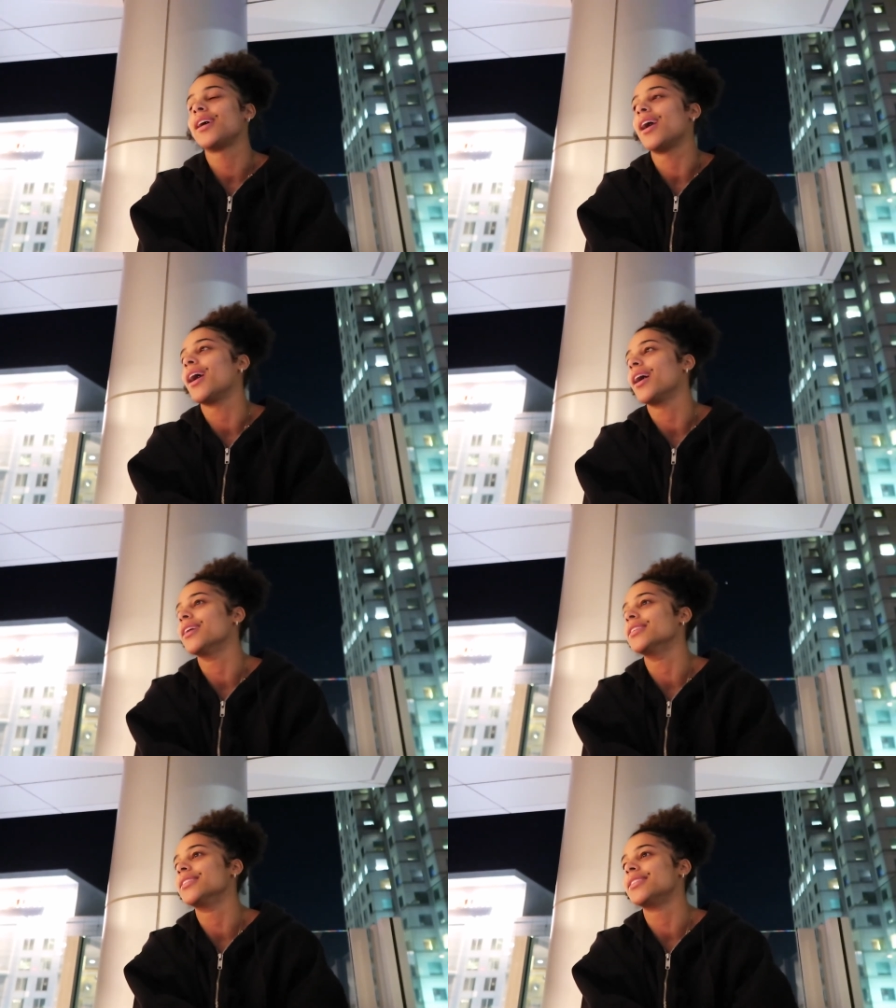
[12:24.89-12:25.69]

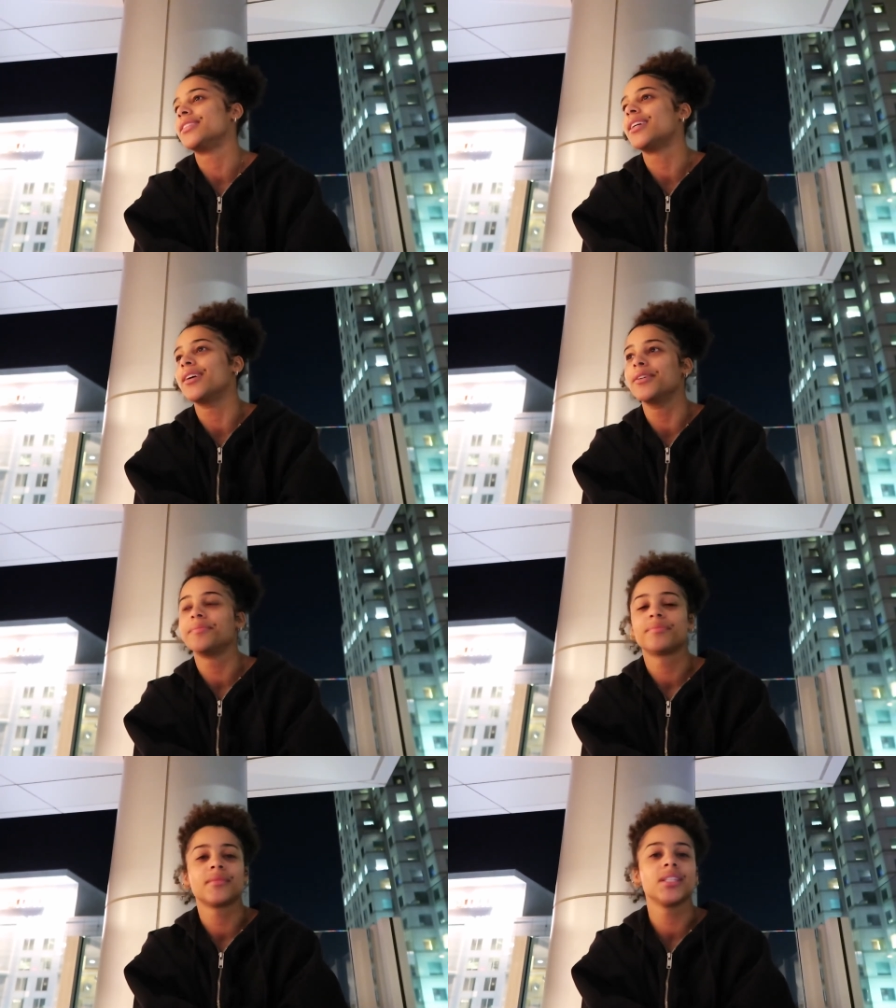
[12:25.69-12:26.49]
and you know,
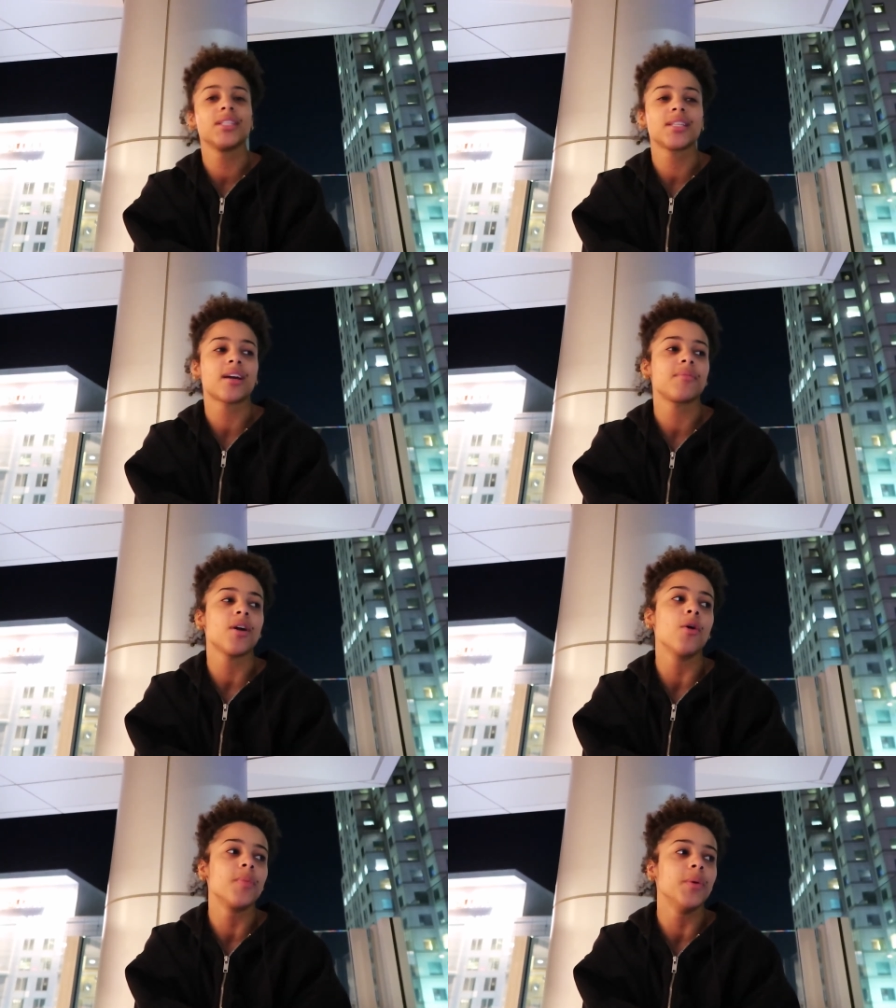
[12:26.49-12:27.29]
at least I could
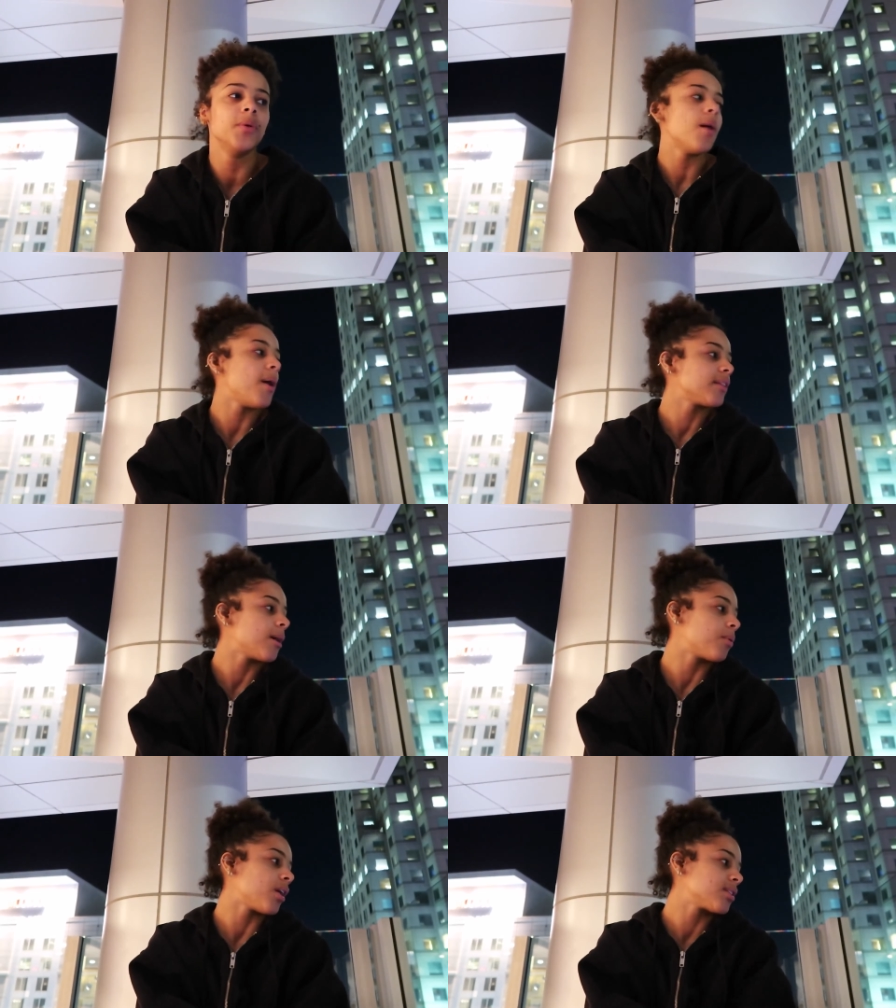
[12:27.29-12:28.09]
be open about
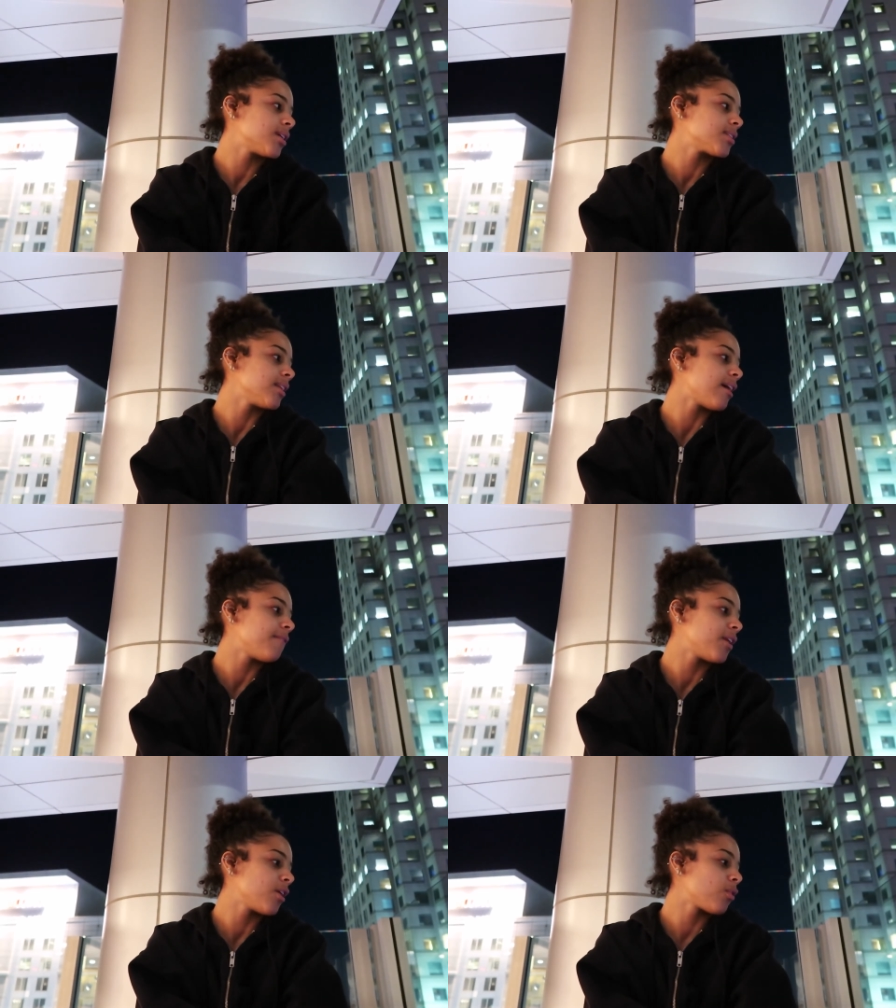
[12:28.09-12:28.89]
that process in
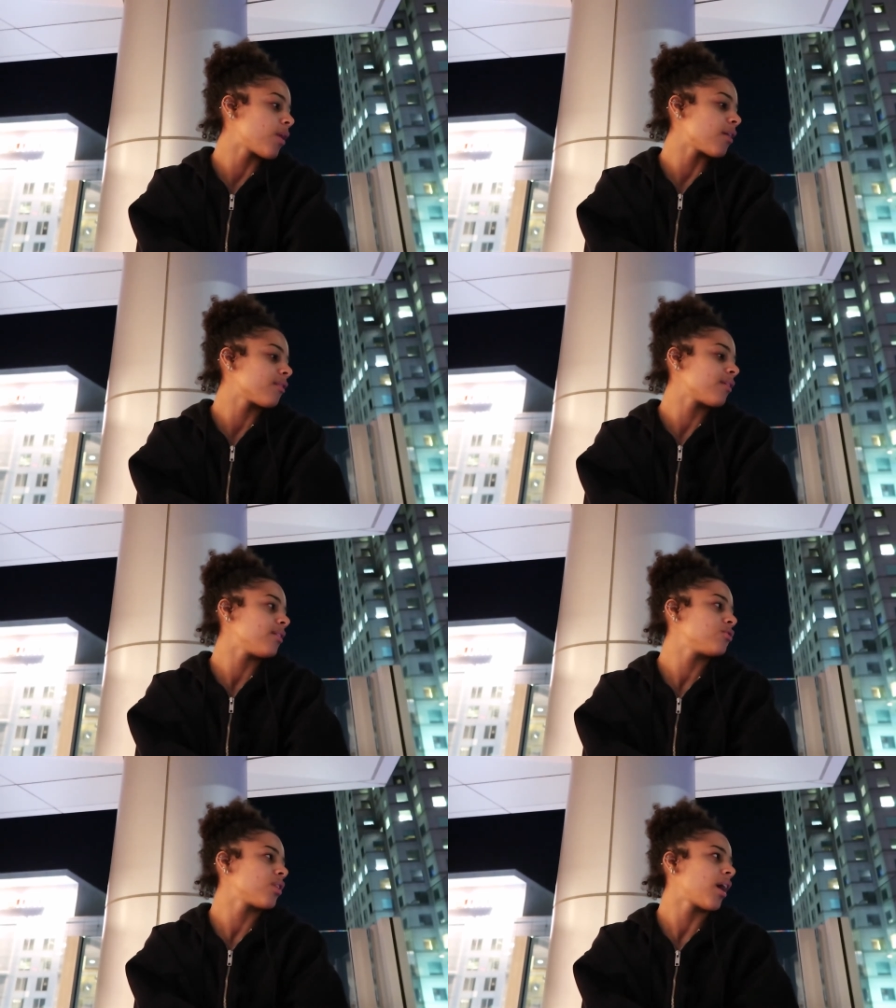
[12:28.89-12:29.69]
that video rather
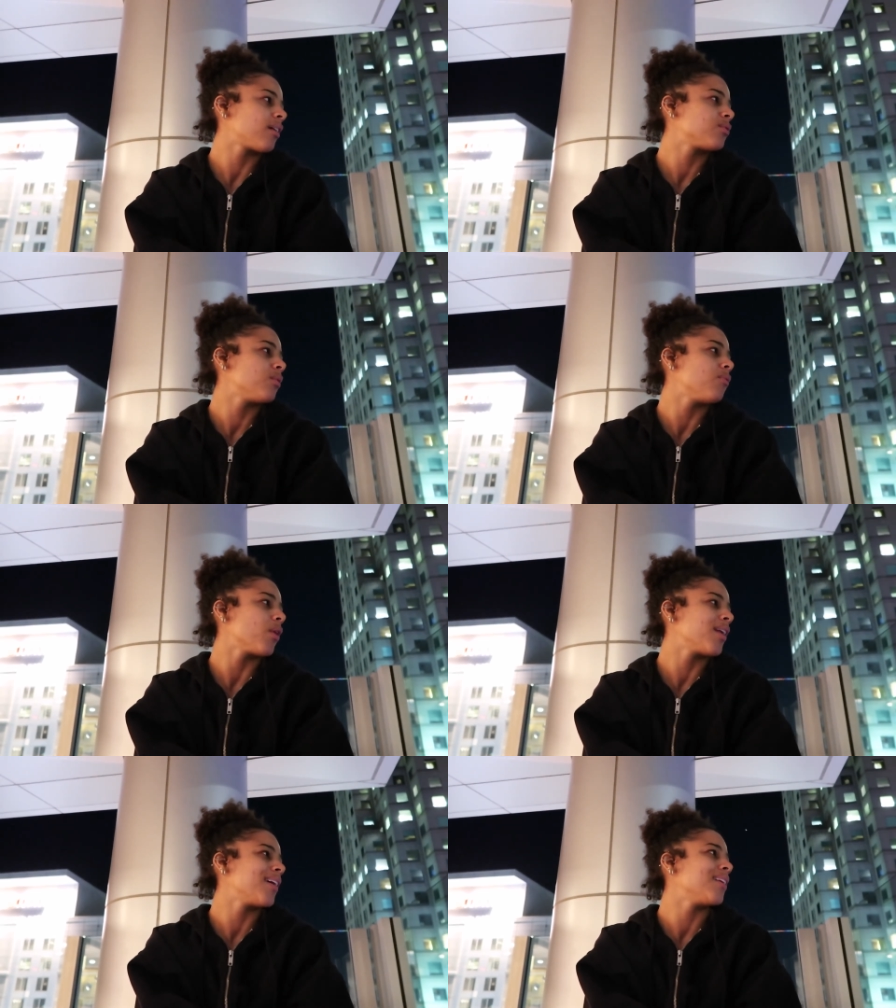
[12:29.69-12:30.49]
than trying to
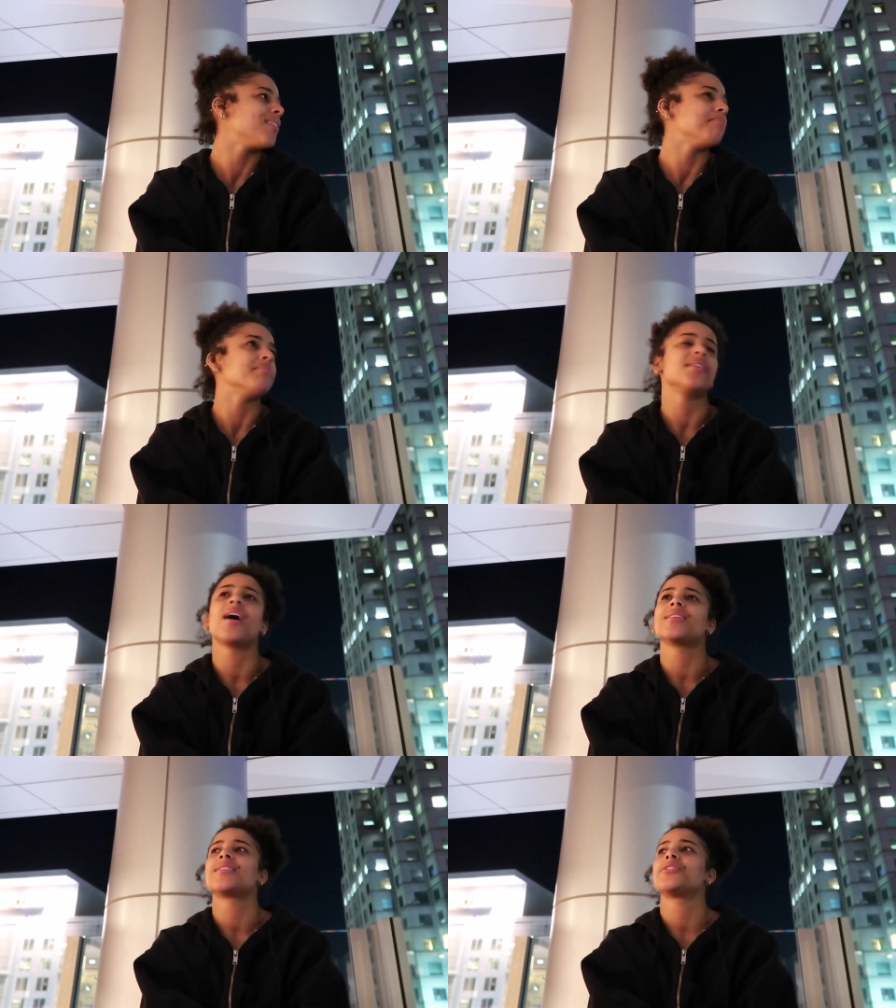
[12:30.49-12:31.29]
avoid it and
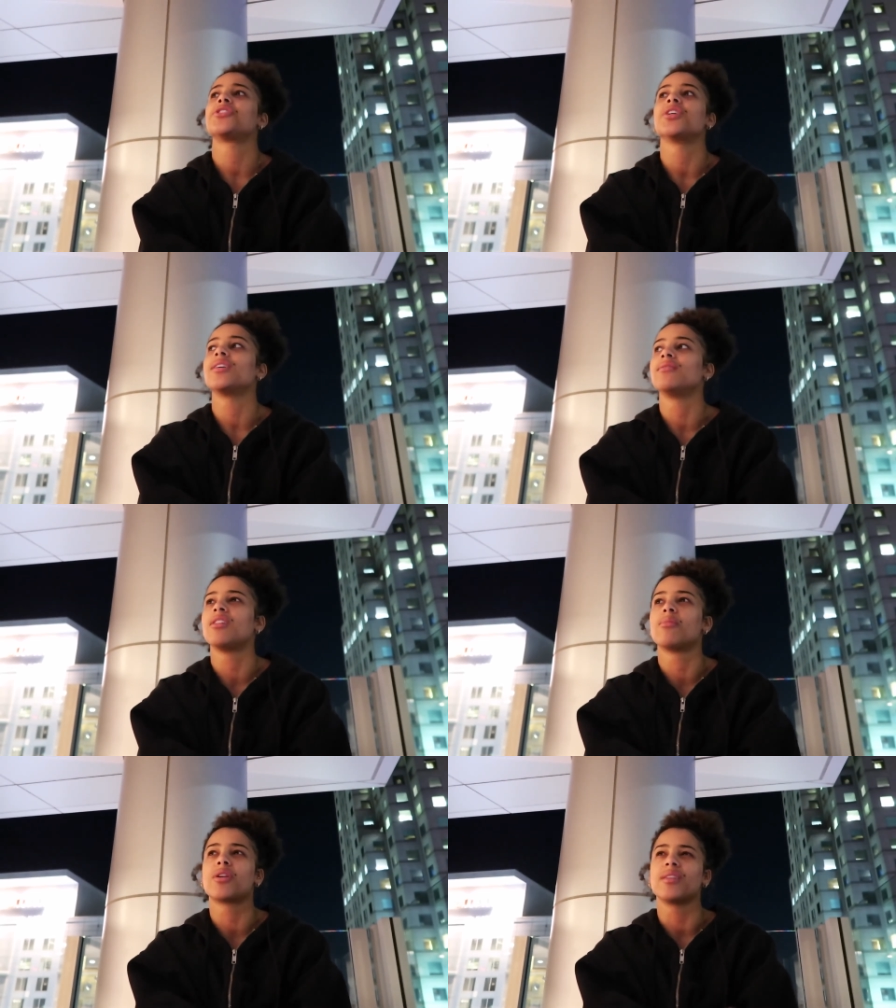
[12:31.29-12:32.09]
not say shit
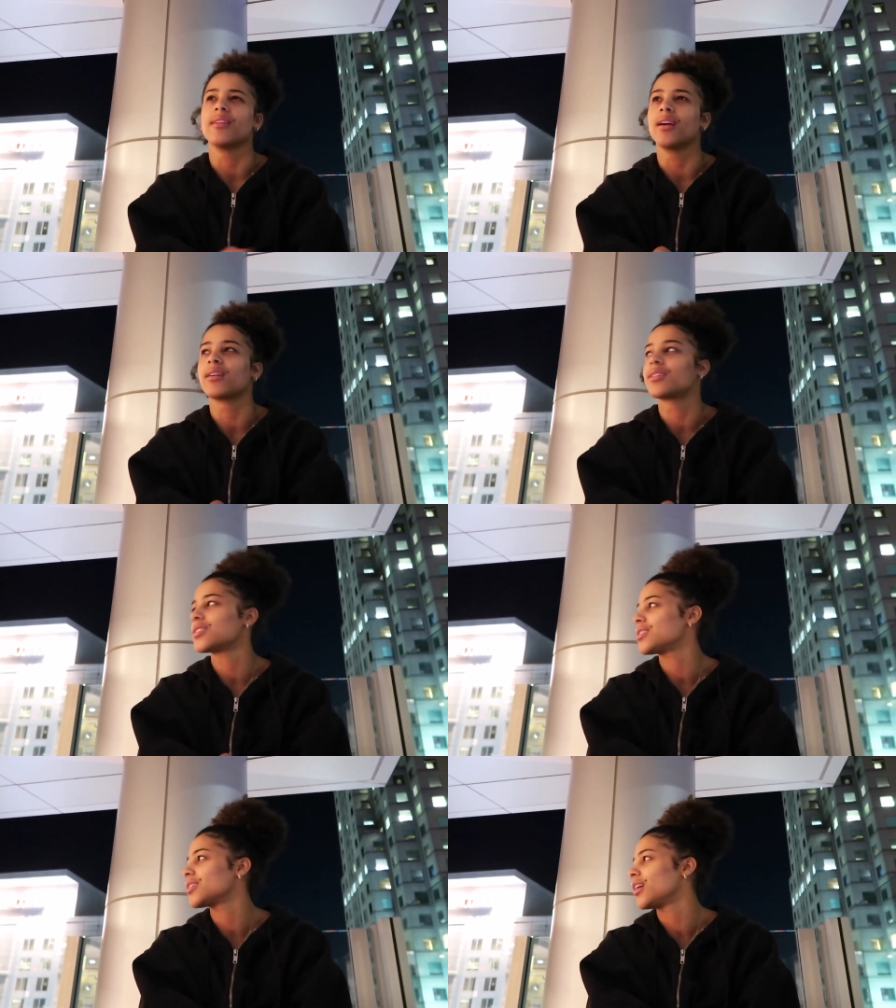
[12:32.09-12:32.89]
until I'm already there, because
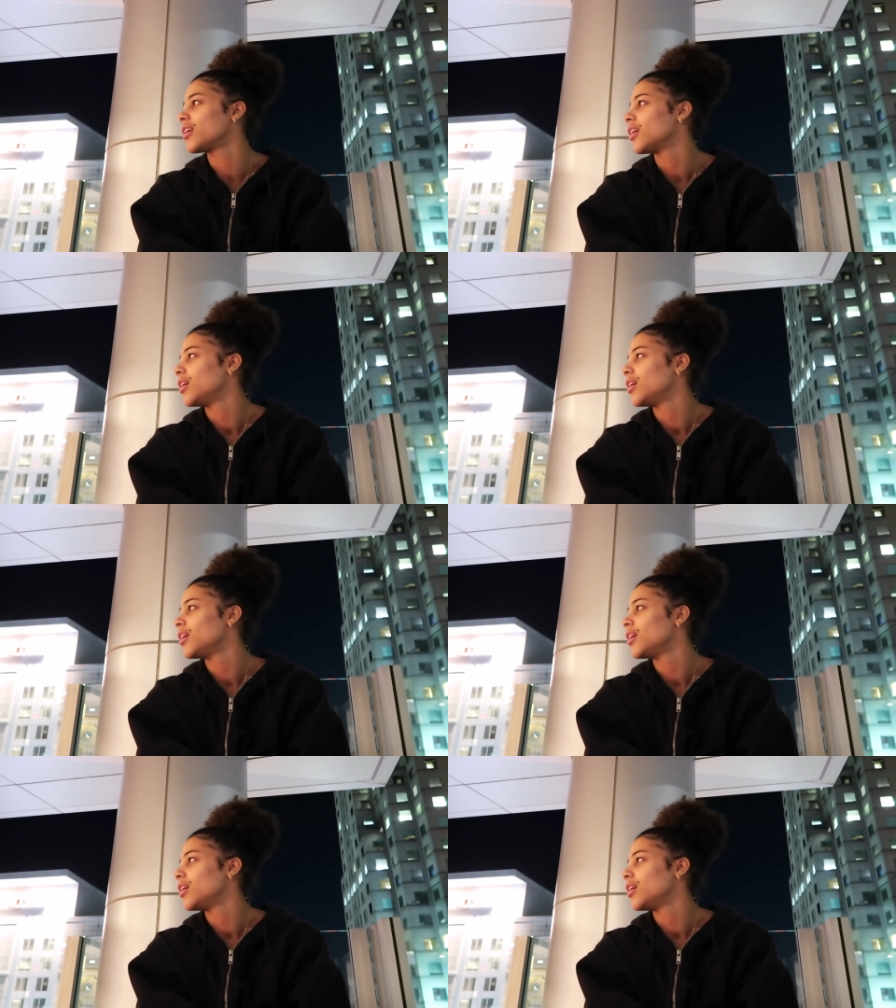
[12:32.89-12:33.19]
then it's like,